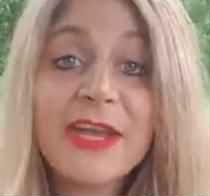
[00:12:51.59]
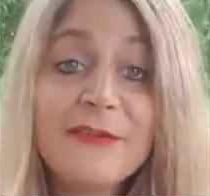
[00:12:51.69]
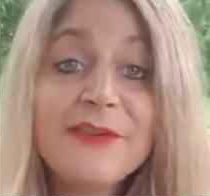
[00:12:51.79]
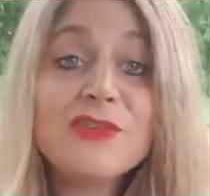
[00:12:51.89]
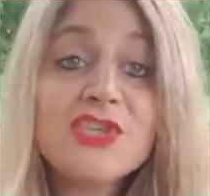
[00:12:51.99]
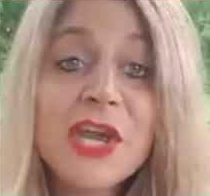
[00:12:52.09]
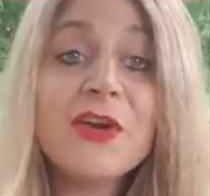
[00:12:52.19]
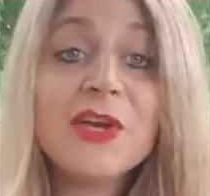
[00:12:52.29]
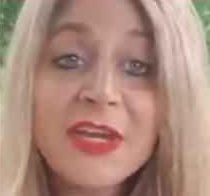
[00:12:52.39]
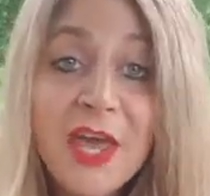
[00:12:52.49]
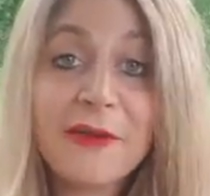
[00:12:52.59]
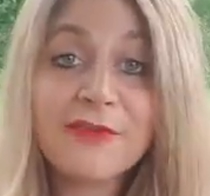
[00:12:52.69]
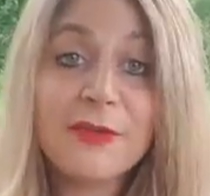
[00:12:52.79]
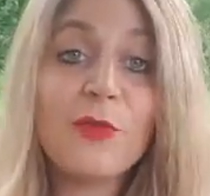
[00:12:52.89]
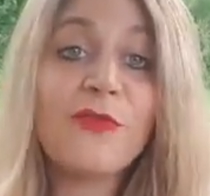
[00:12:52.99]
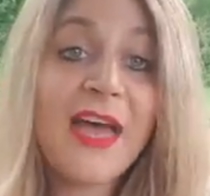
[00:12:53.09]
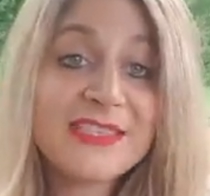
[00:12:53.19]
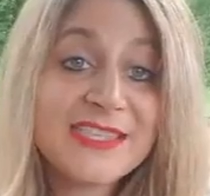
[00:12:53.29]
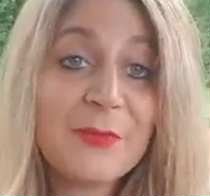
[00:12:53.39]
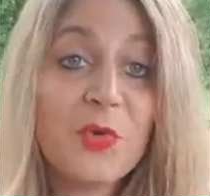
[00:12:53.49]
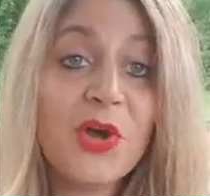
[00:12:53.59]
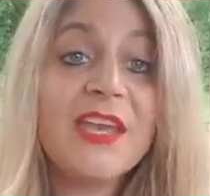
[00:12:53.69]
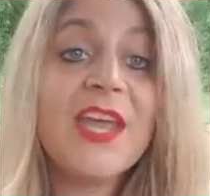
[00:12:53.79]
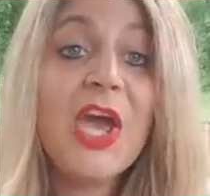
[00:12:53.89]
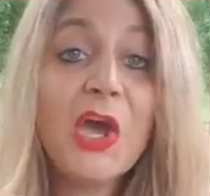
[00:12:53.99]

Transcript: If you share it enough, you will find someone